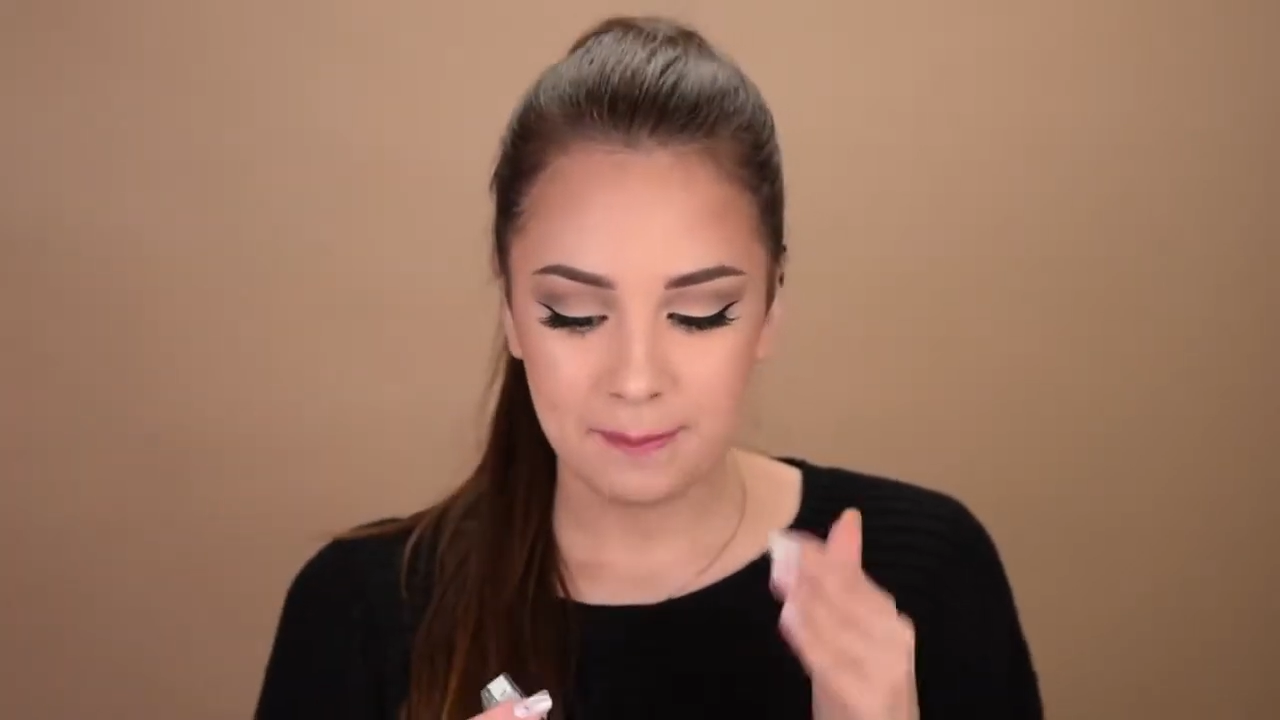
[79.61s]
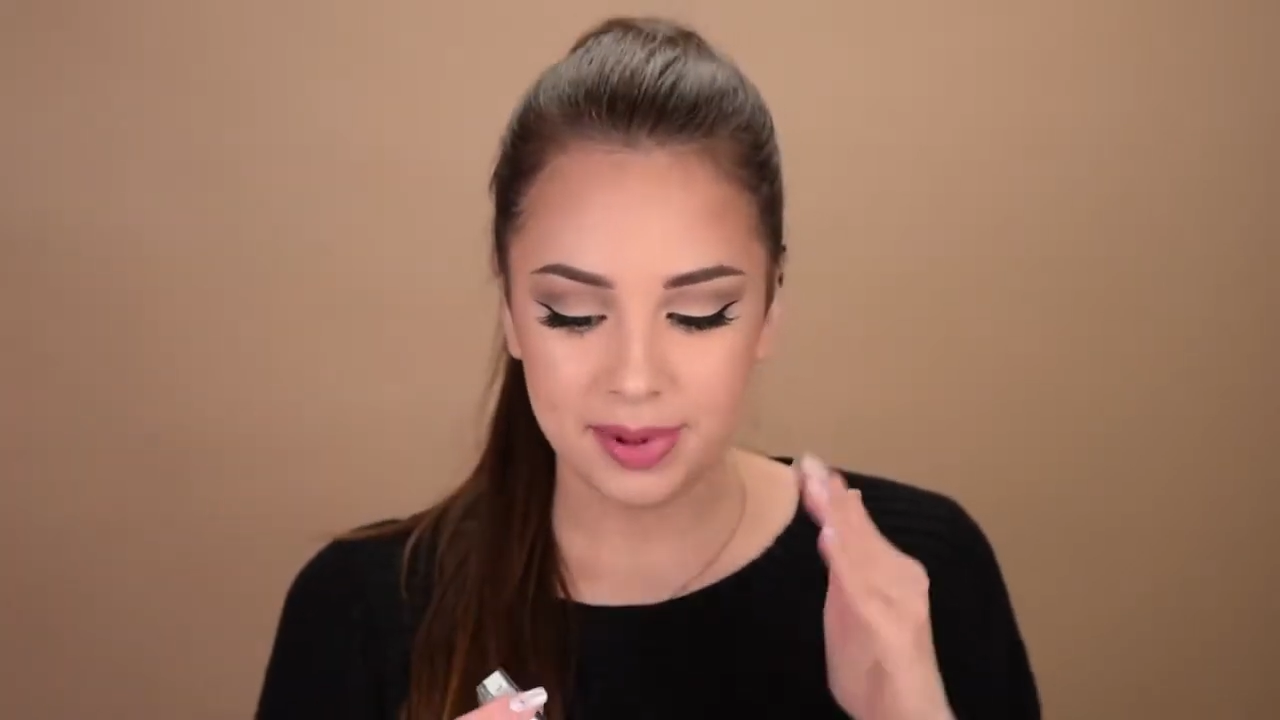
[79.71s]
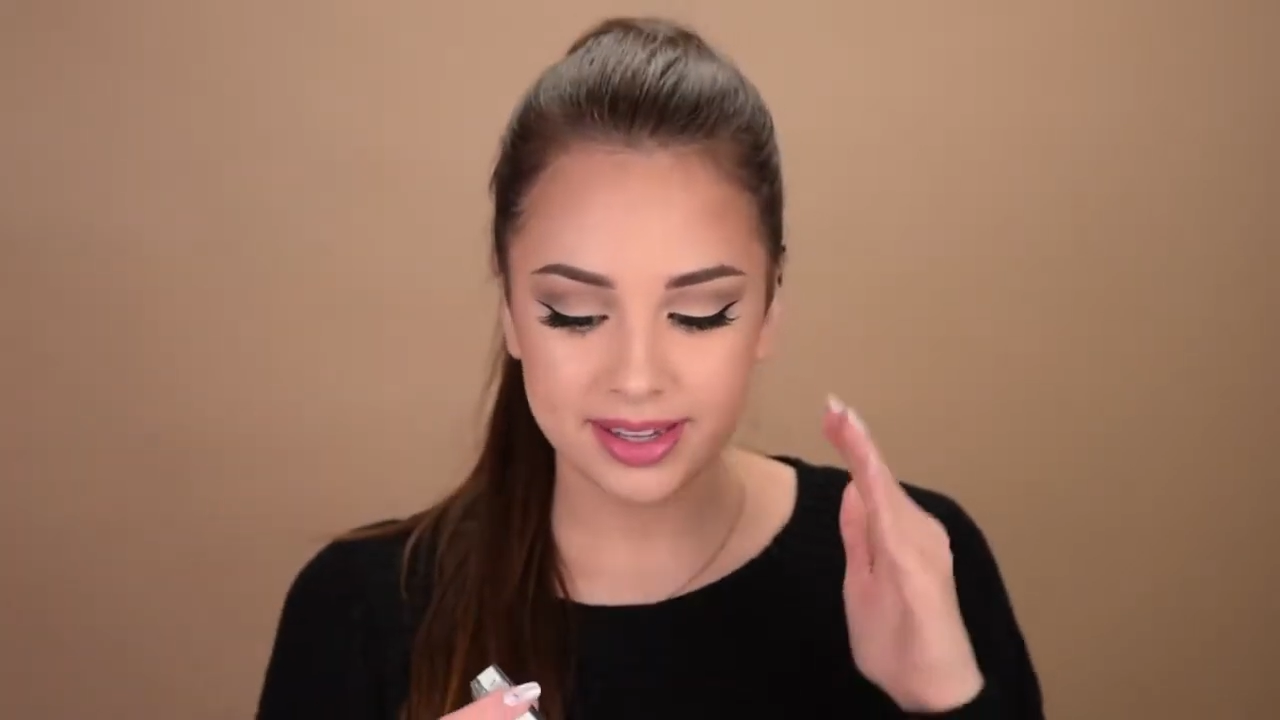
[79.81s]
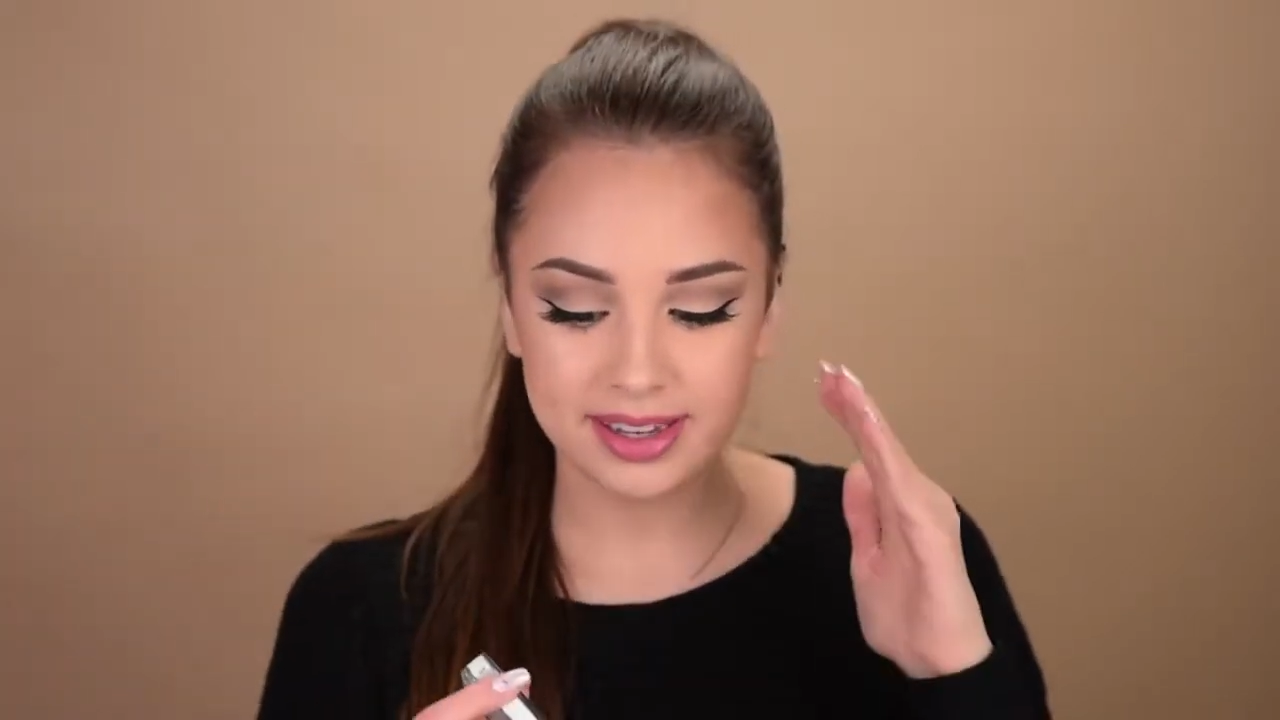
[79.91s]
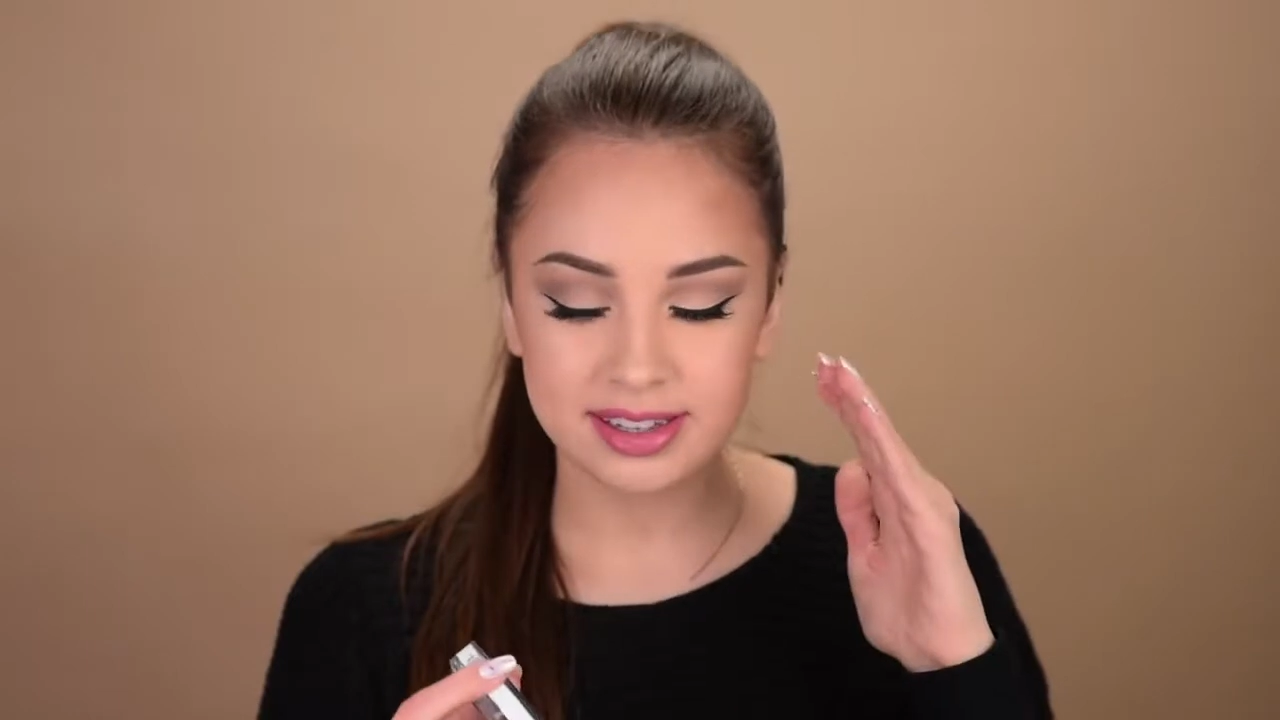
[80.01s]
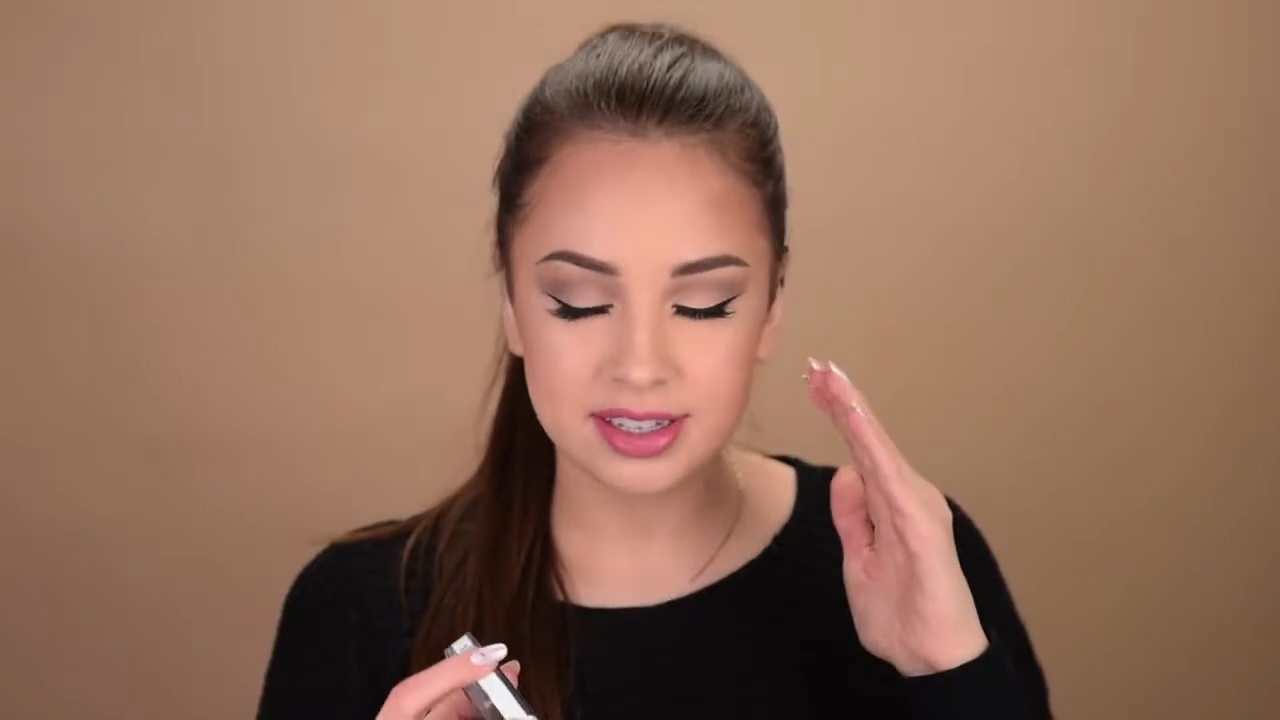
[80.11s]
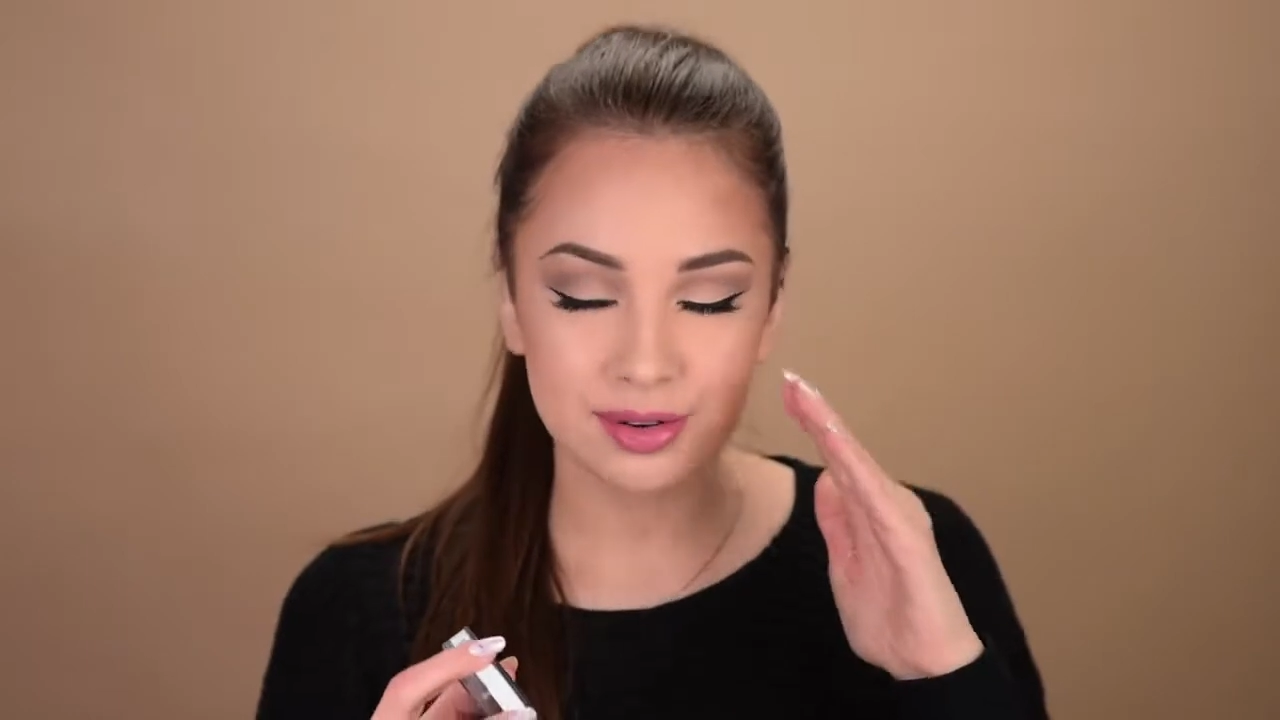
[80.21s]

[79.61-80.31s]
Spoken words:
but it's